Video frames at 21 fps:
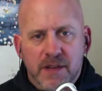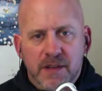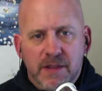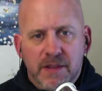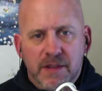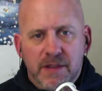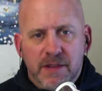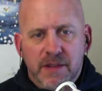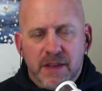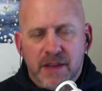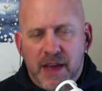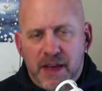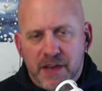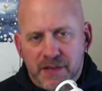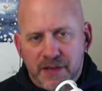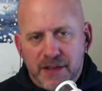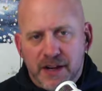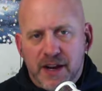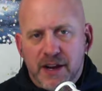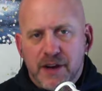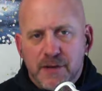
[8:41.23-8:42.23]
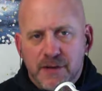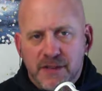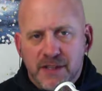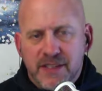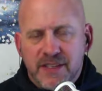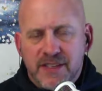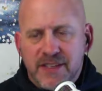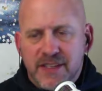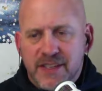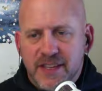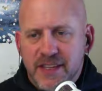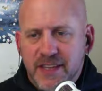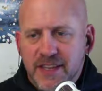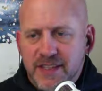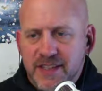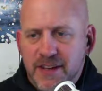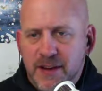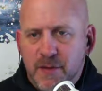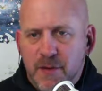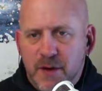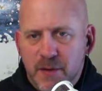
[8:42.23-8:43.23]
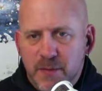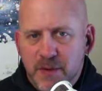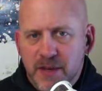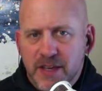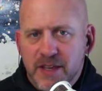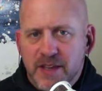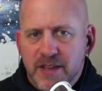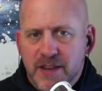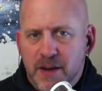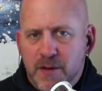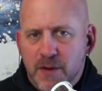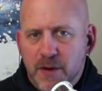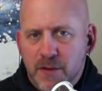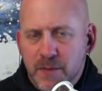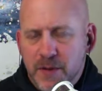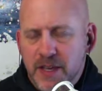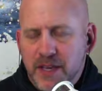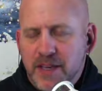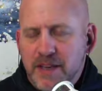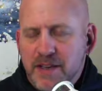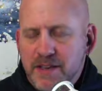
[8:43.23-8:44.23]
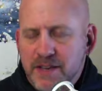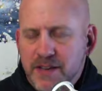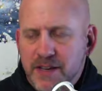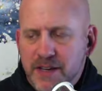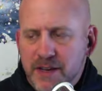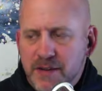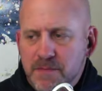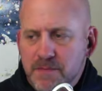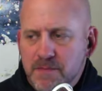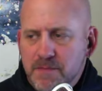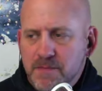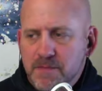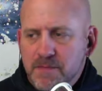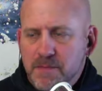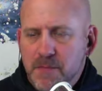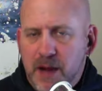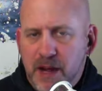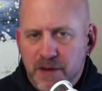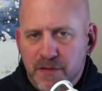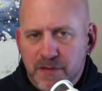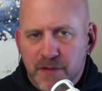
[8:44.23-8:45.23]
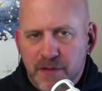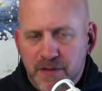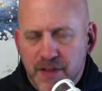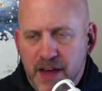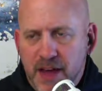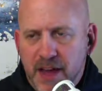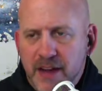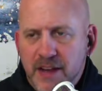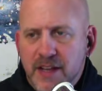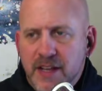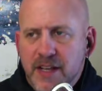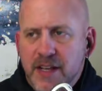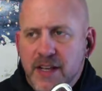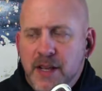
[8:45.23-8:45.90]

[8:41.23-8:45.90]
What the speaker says: The athlete I know listens to these, and I want to be mindful of that.